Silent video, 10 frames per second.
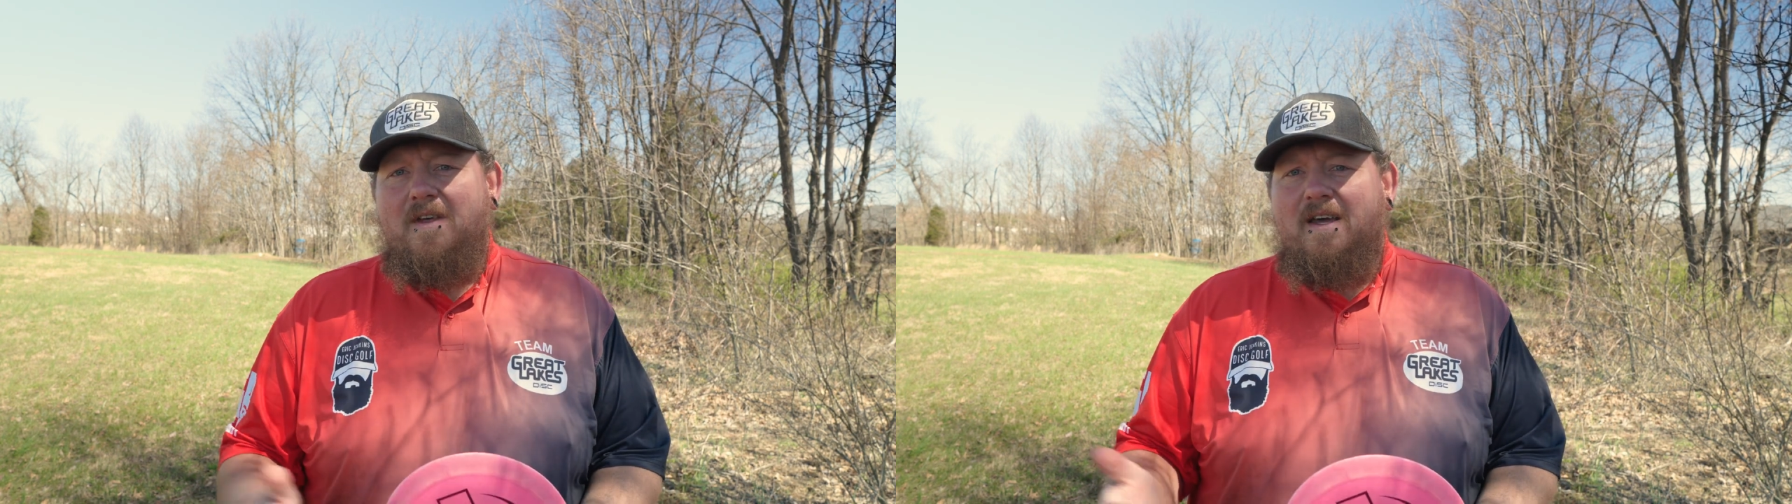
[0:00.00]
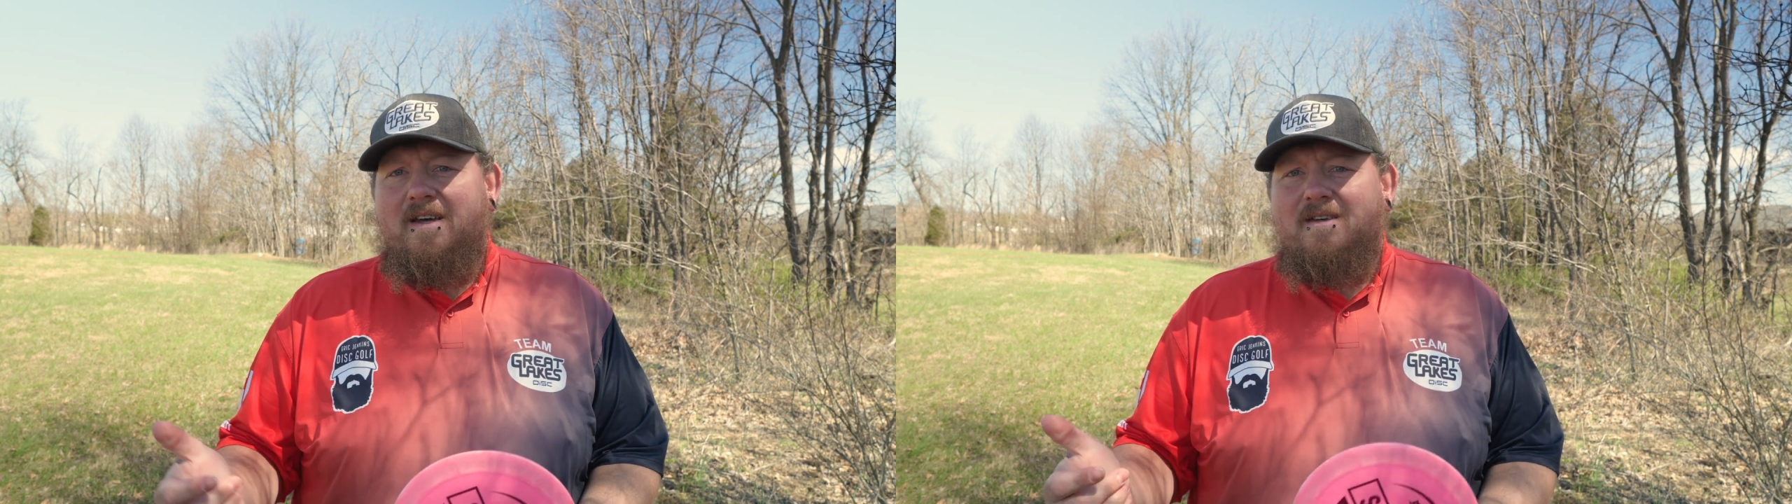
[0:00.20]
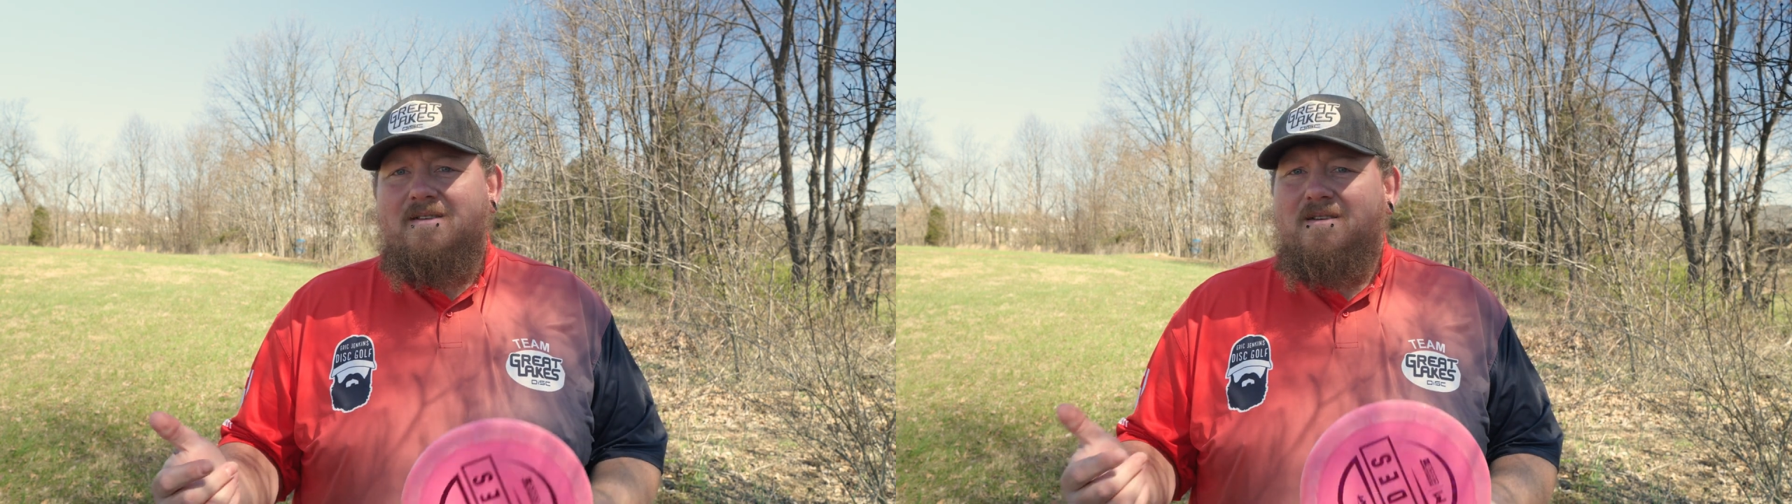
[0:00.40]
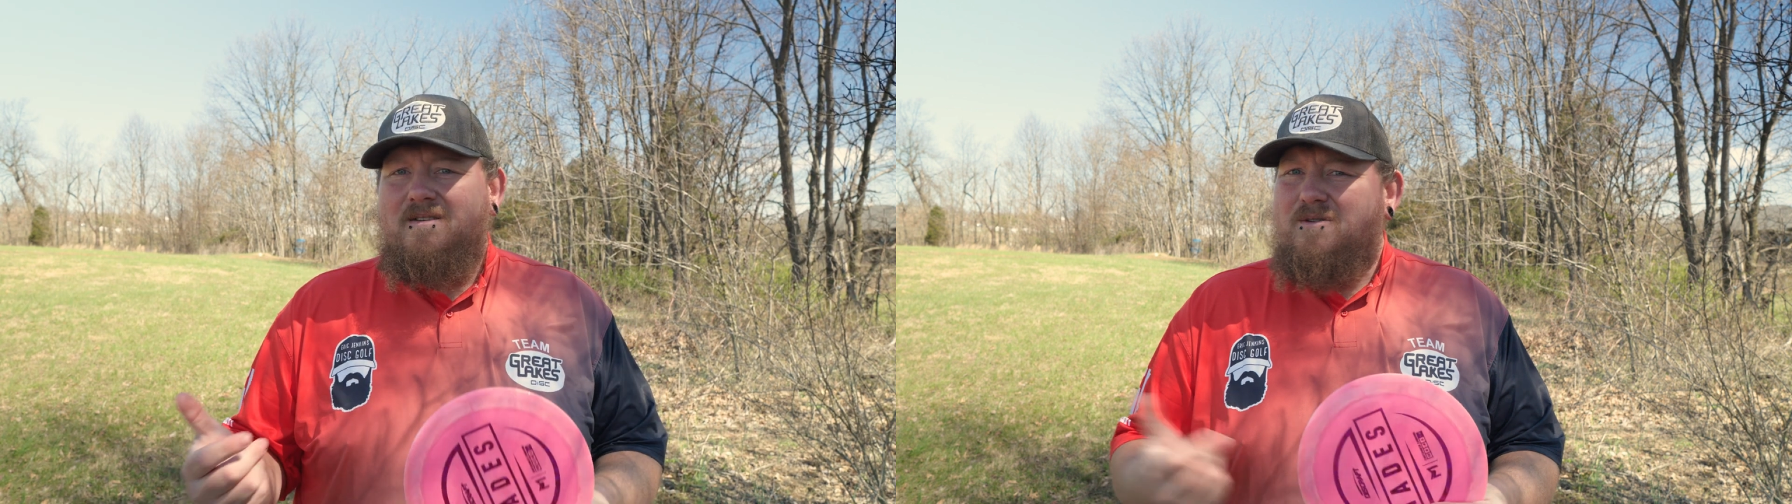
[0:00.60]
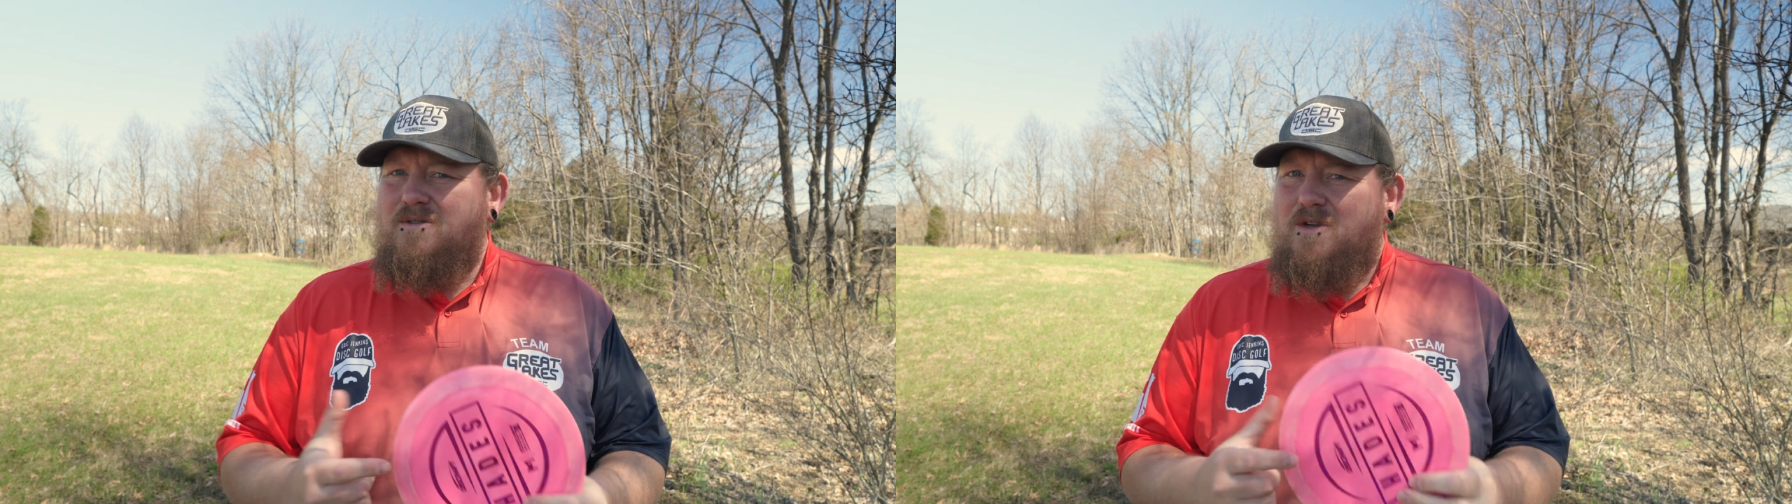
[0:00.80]
then
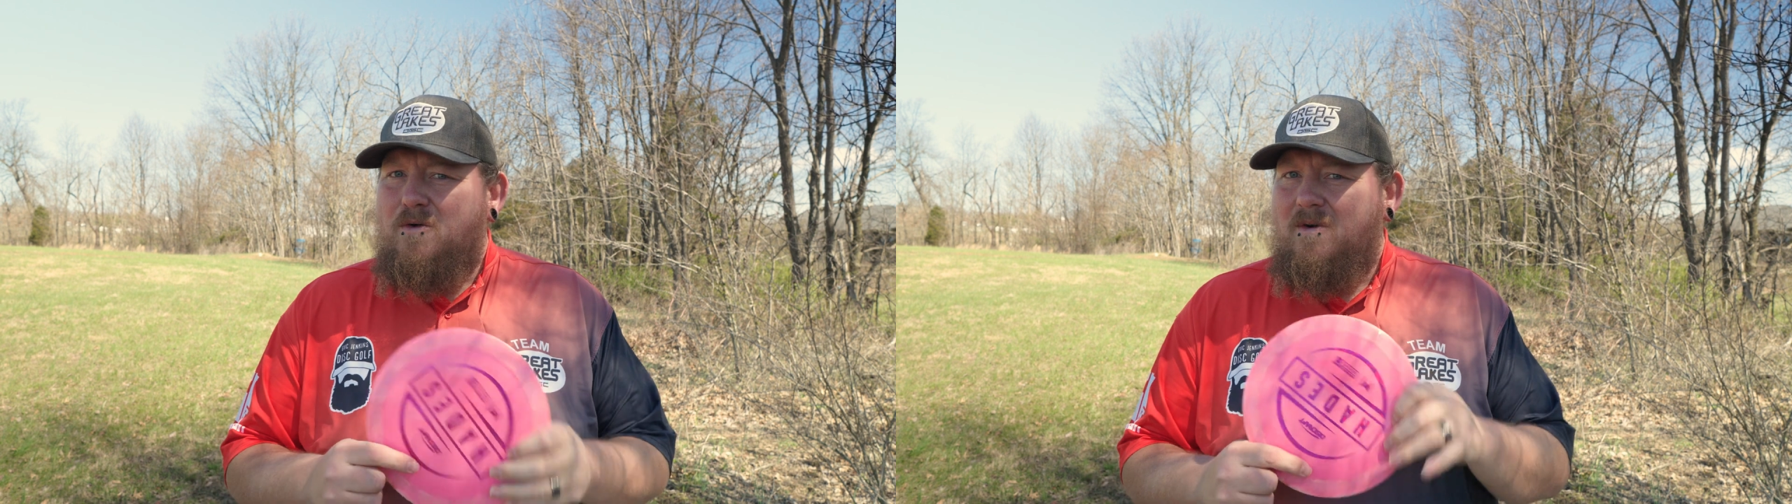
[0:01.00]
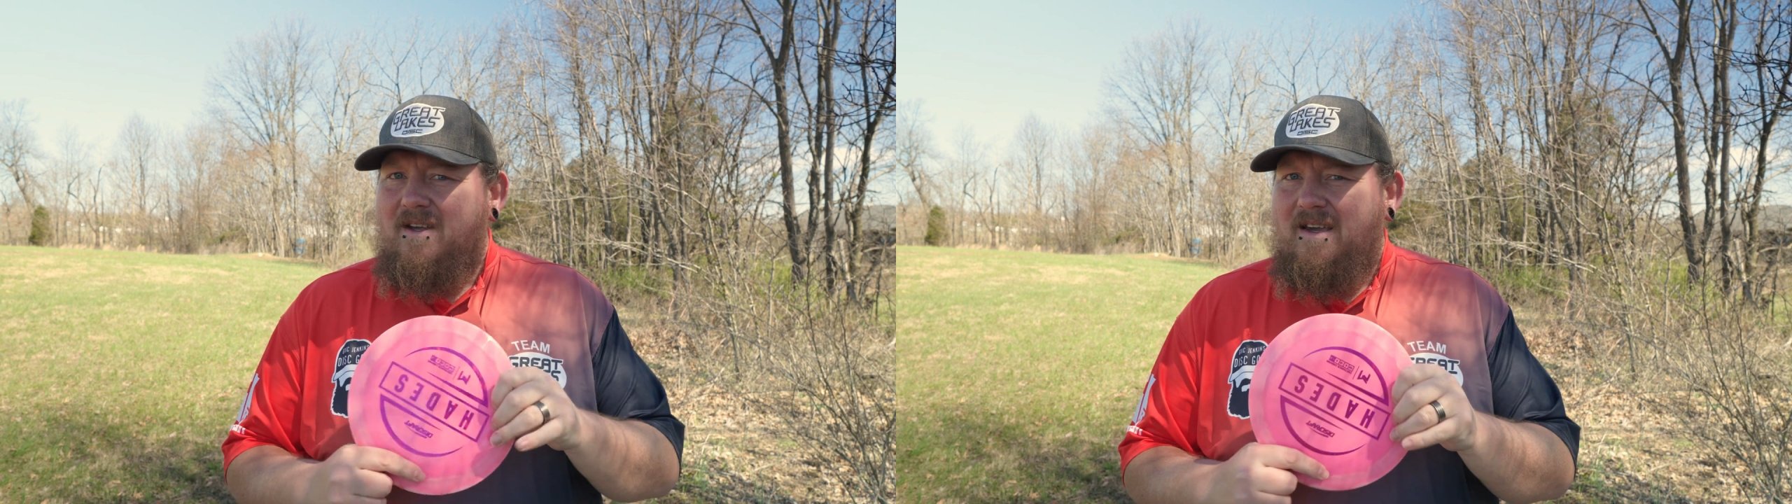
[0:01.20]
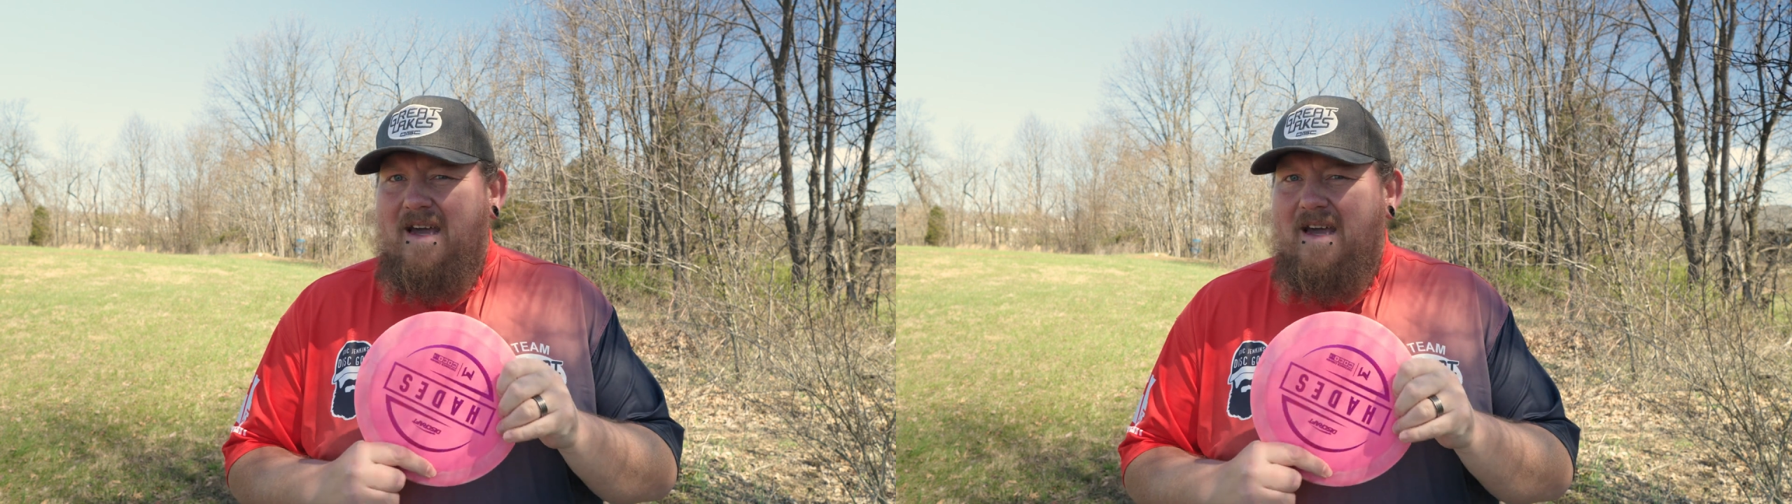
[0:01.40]
you two really